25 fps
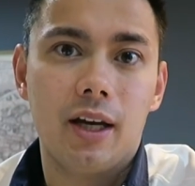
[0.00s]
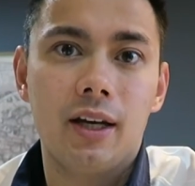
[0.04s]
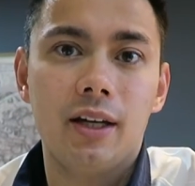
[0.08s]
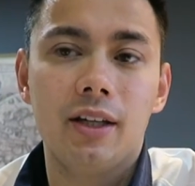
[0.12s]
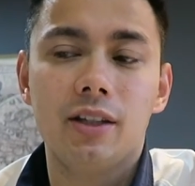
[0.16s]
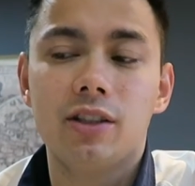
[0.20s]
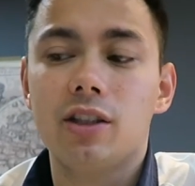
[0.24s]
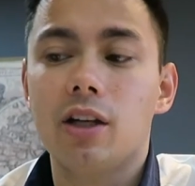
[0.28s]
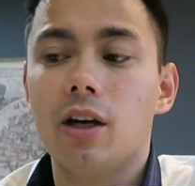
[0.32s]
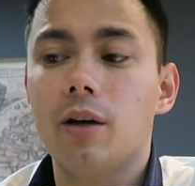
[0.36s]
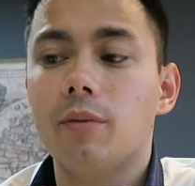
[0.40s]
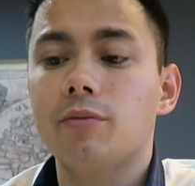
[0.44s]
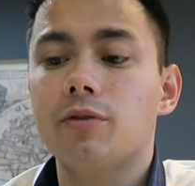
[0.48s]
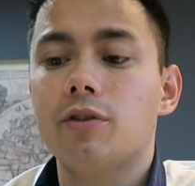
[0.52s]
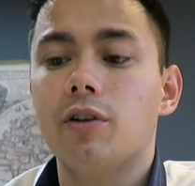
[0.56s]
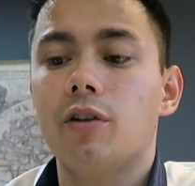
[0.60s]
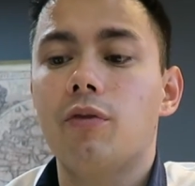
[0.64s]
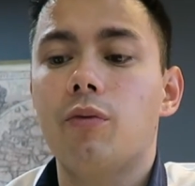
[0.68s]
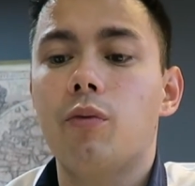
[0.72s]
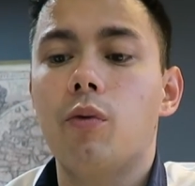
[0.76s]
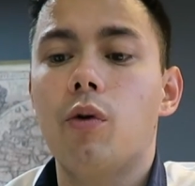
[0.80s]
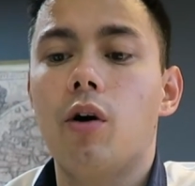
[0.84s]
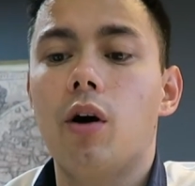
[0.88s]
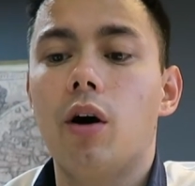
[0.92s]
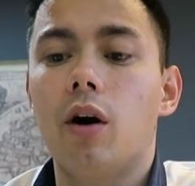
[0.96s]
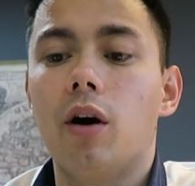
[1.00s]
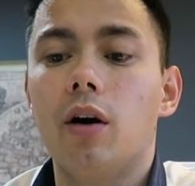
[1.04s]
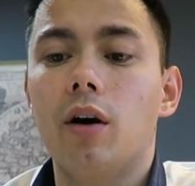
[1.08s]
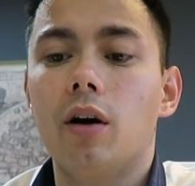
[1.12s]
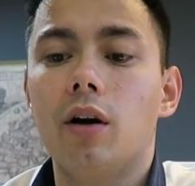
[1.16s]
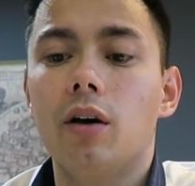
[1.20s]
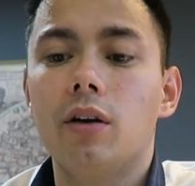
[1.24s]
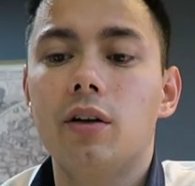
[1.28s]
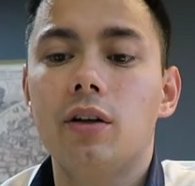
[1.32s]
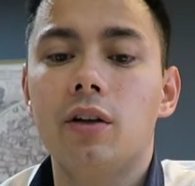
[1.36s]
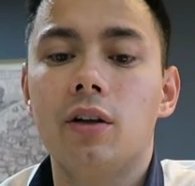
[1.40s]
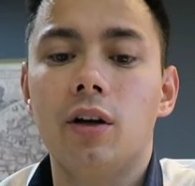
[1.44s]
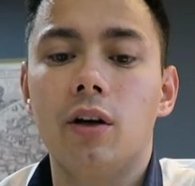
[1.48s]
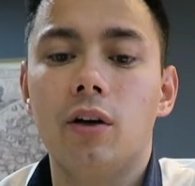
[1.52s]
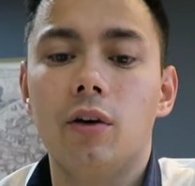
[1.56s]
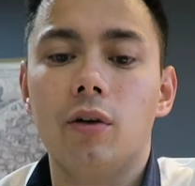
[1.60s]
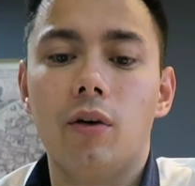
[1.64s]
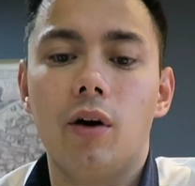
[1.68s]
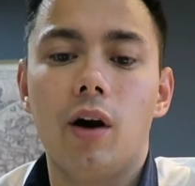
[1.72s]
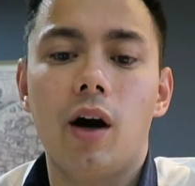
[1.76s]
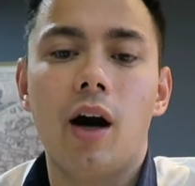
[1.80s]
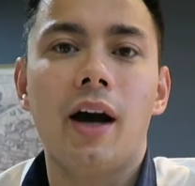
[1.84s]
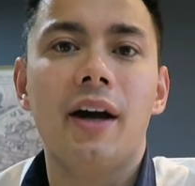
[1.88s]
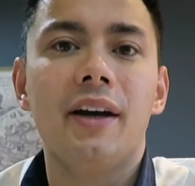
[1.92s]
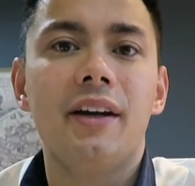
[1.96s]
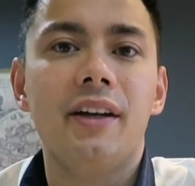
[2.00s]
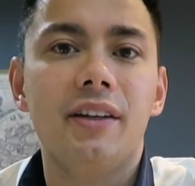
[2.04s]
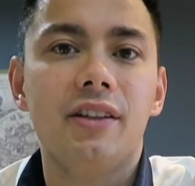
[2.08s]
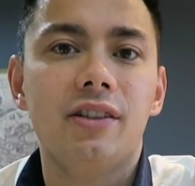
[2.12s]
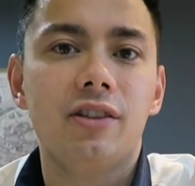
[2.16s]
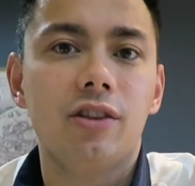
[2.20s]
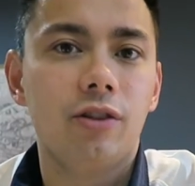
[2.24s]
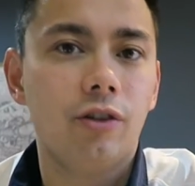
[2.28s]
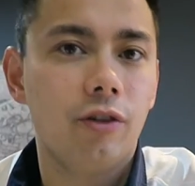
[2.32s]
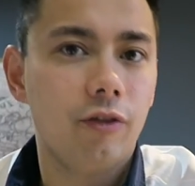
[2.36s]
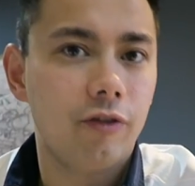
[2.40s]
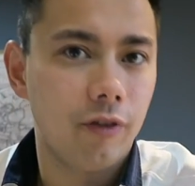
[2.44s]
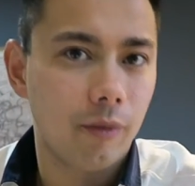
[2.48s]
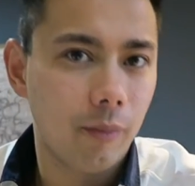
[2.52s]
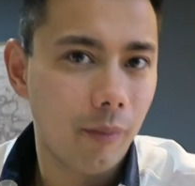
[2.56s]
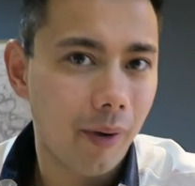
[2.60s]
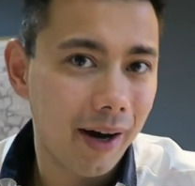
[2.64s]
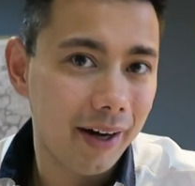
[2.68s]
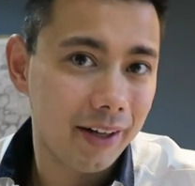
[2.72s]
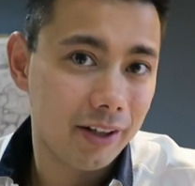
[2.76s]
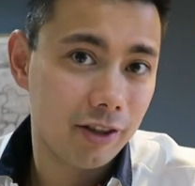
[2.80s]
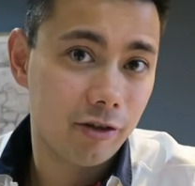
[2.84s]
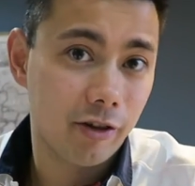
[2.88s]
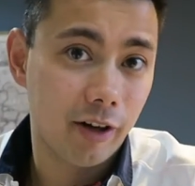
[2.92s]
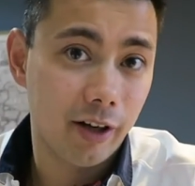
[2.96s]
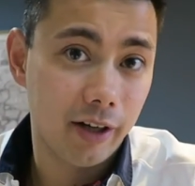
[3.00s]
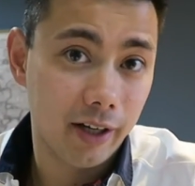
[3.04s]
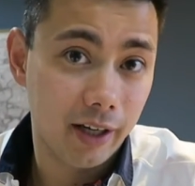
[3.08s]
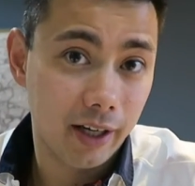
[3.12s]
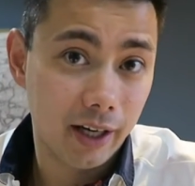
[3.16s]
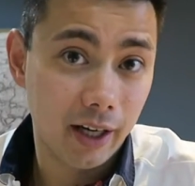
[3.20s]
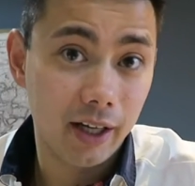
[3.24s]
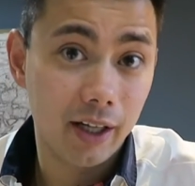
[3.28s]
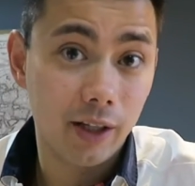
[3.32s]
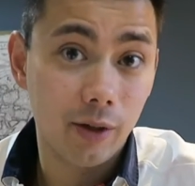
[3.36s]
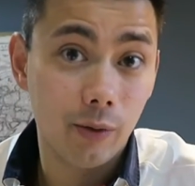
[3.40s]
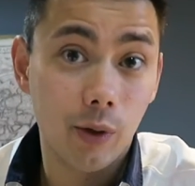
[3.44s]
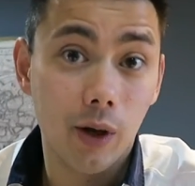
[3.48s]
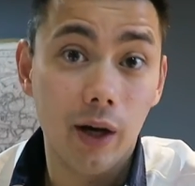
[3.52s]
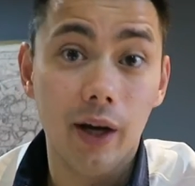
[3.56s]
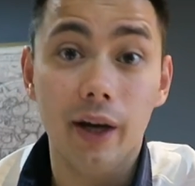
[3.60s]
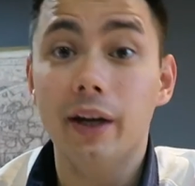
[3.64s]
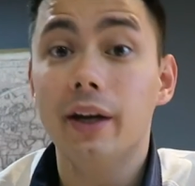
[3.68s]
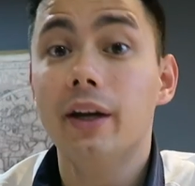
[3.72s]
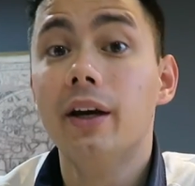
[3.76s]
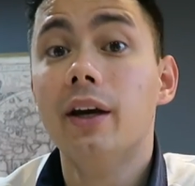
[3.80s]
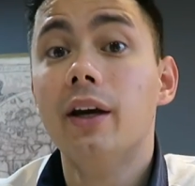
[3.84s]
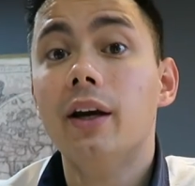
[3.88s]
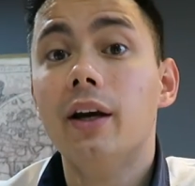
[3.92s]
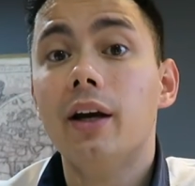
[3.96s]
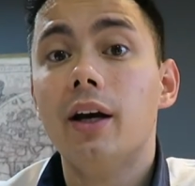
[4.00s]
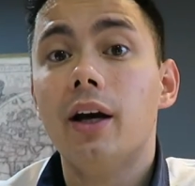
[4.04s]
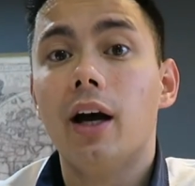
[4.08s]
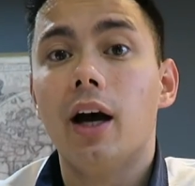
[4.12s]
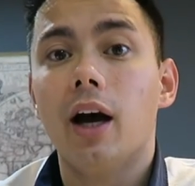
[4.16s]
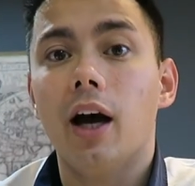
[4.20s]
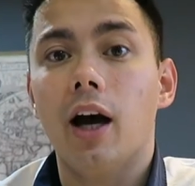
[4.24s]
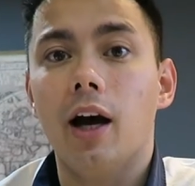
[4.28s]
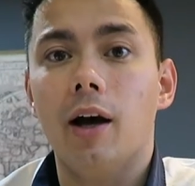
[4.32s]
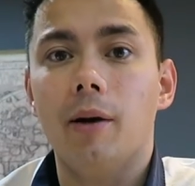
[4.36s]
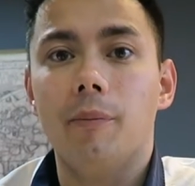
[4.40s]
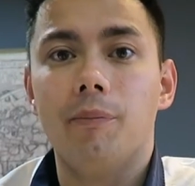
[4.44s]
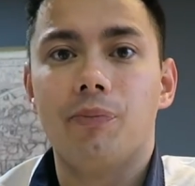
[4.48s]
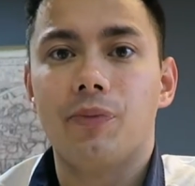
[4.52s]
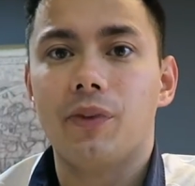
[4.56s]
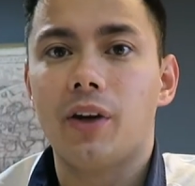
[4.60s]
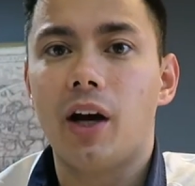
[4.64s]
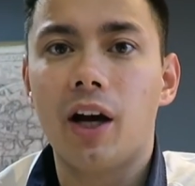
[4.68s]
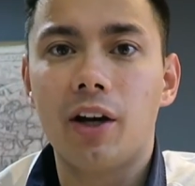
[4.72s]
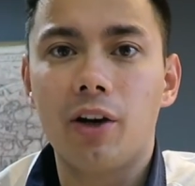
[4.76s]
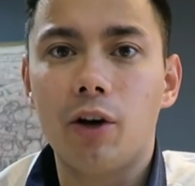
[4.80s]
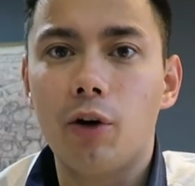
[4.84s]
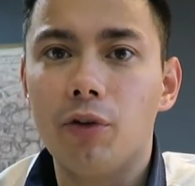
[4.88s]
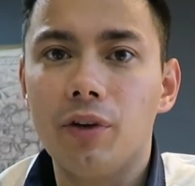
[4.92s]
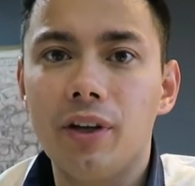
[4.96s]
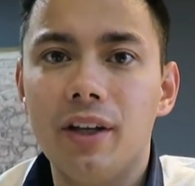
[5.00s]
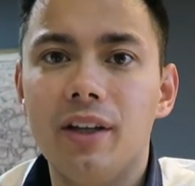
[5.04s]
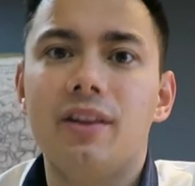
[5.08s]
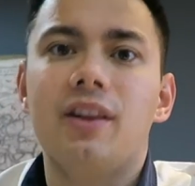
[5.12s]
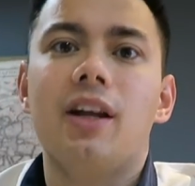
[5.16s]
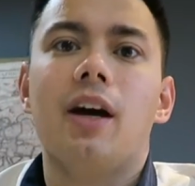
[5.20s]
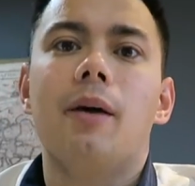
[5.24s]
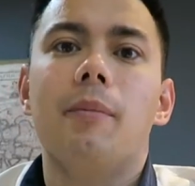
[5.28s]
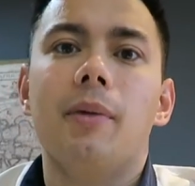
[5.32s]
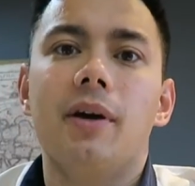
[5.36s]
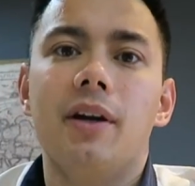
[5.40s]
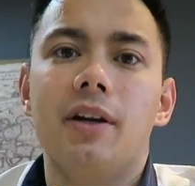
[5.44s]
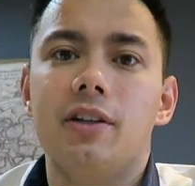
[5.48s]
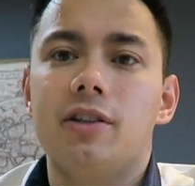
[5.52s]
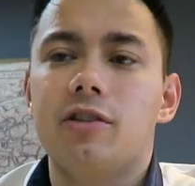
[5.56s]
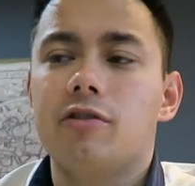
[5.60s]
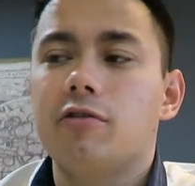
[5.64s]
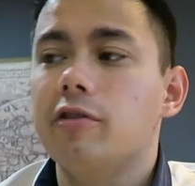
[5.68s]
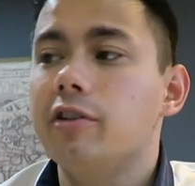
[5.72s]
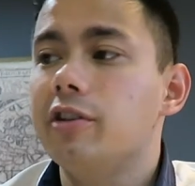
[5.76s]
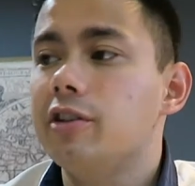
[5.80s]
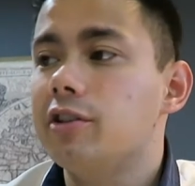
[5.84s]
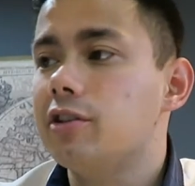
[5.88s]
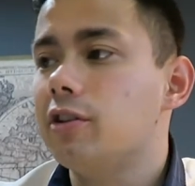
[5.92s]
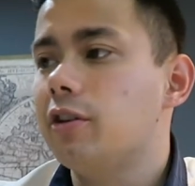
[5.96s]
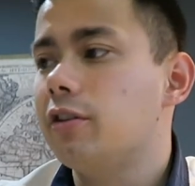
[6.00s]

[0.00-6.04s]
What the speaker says: And in terms of what, you know, I need to do for my trading anyway, I don't need that many screens.